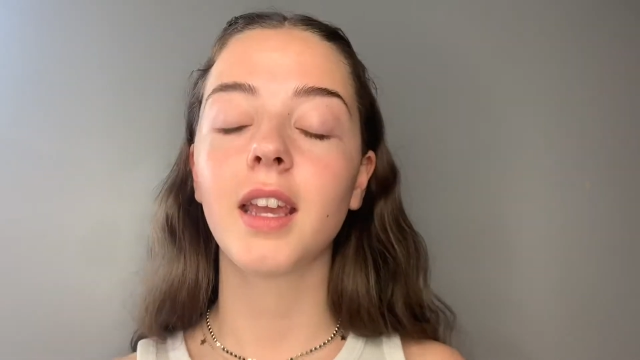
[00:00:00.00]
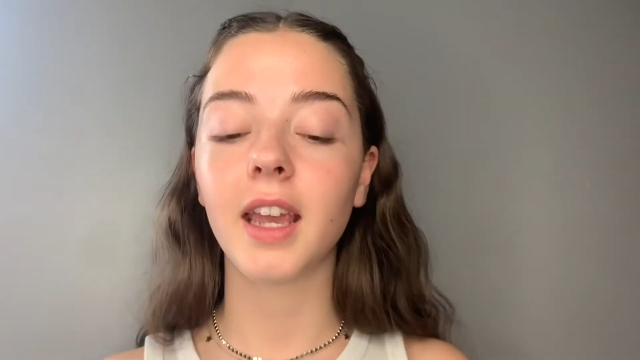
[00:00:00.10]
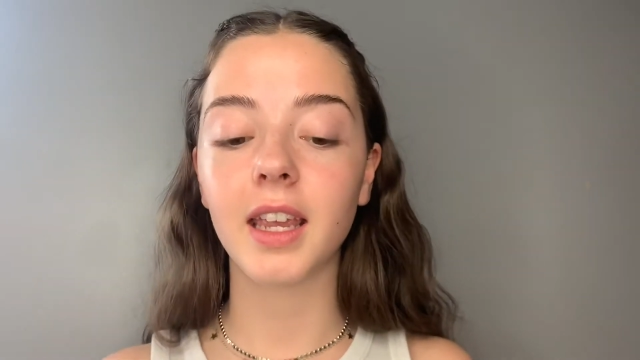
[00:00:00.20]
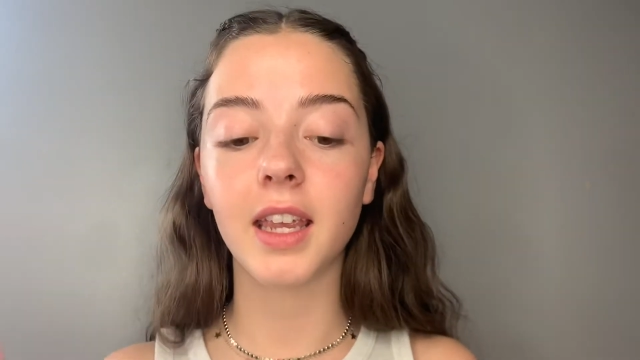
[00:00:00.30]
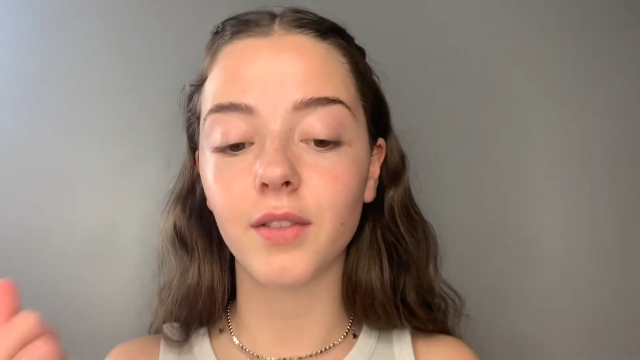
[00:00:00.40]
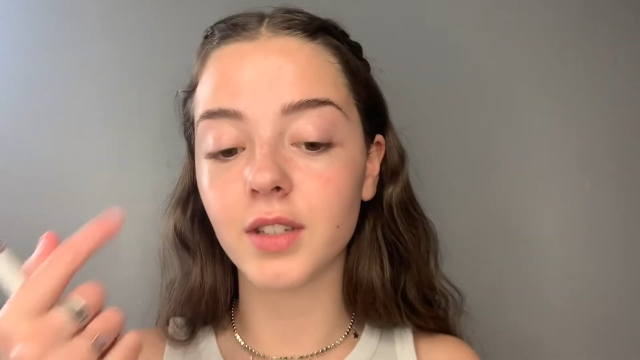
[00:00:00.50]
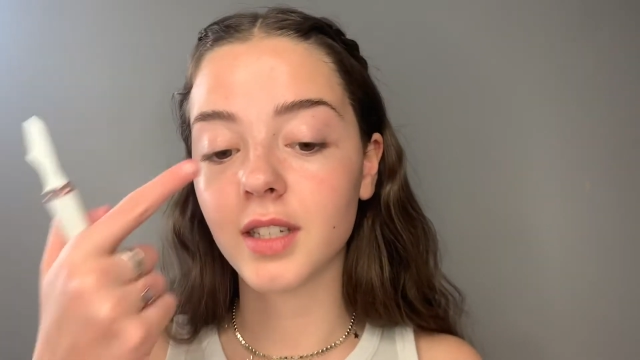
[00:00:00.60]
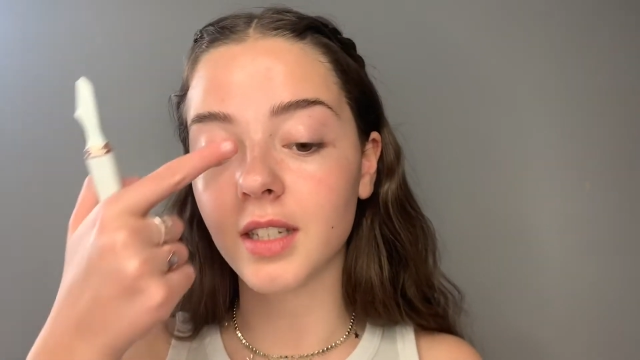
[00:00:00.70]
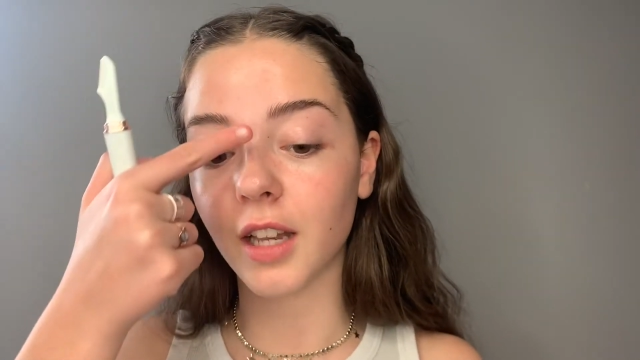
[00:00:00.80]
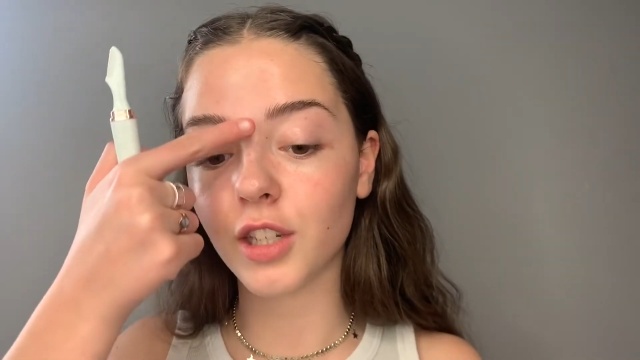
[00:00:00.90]
It gives
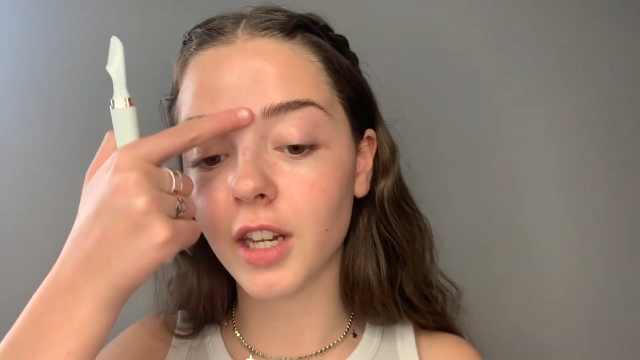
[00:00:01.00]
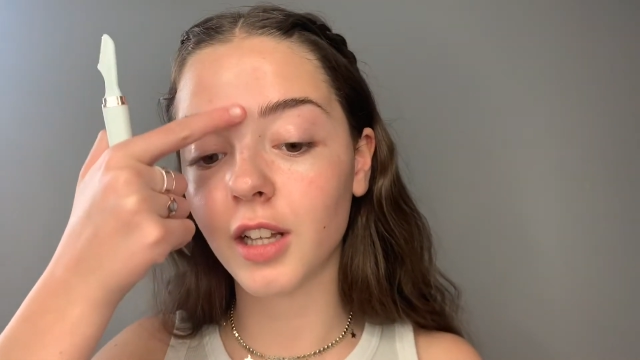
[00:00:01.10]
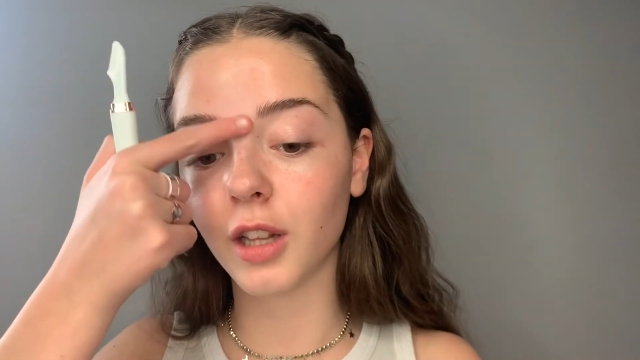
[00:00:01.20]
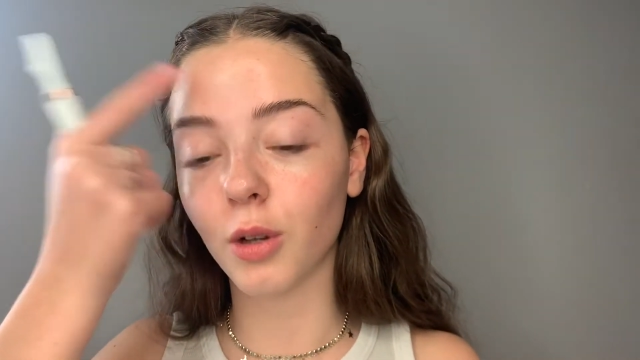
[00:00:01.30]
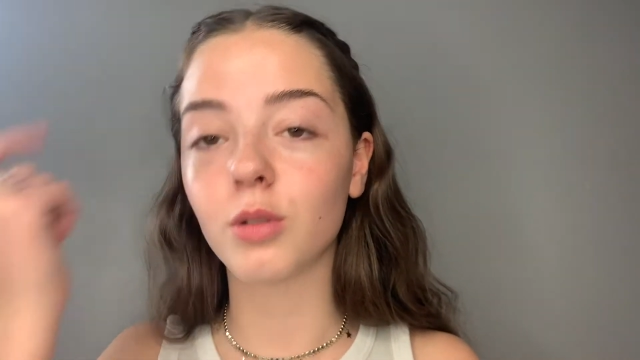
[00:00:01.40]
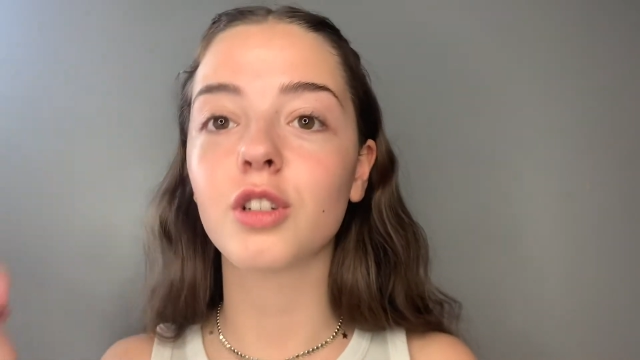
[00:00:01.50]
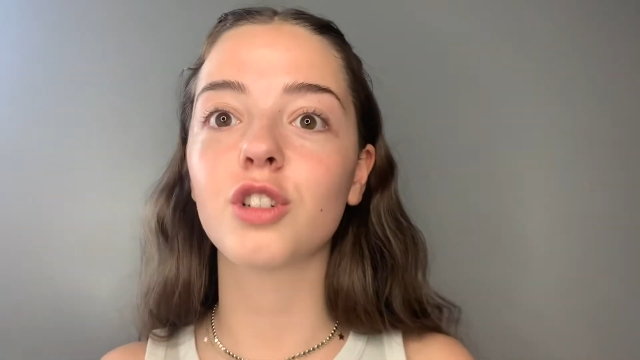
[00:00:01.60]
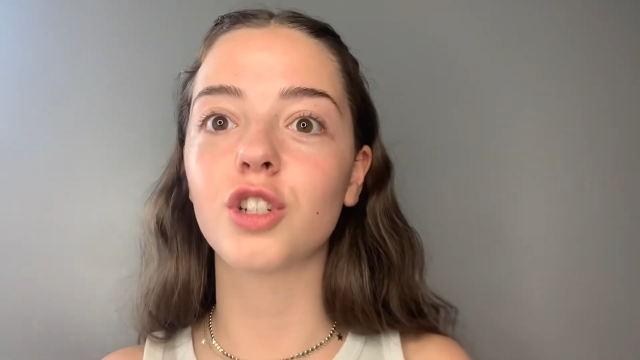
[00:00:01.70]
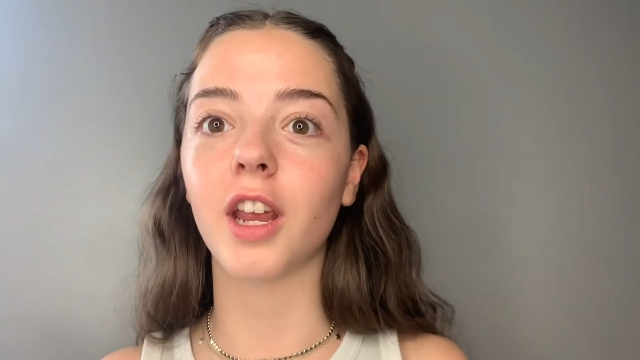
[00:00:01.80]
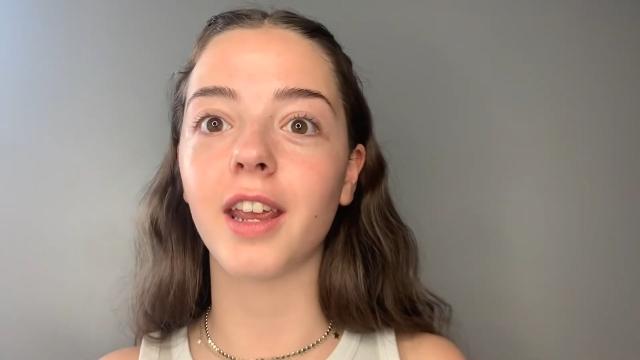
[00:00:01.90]
such a close
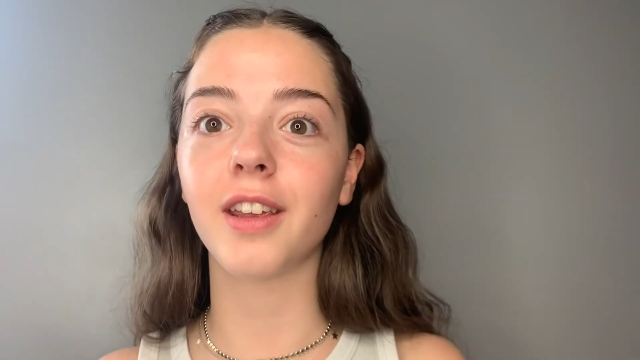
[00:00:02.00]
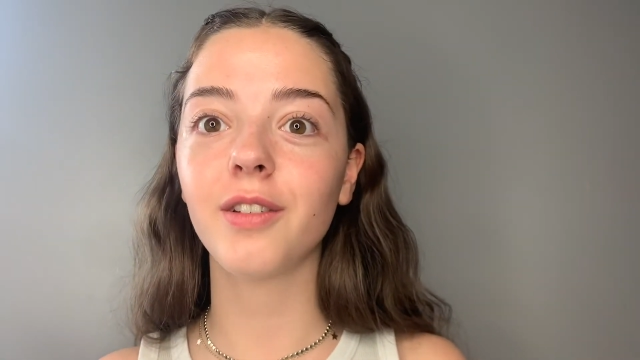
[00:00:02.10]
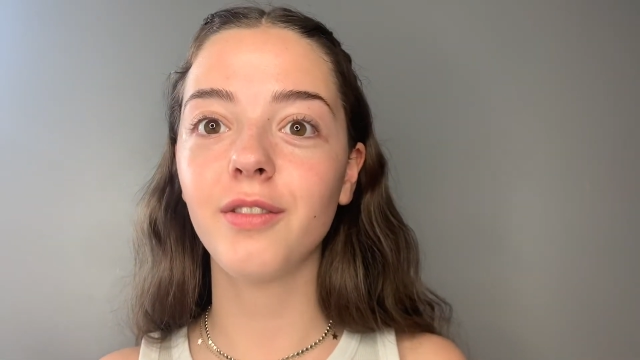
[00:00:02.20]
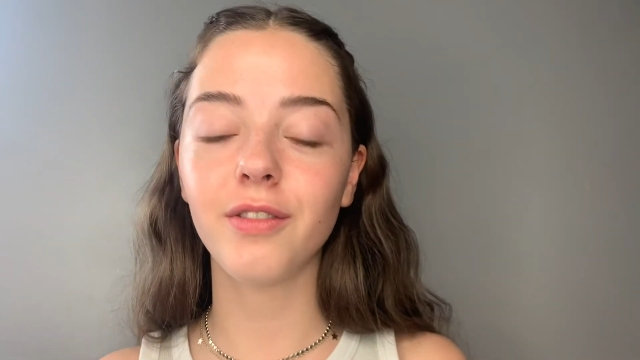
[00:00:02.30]
shave.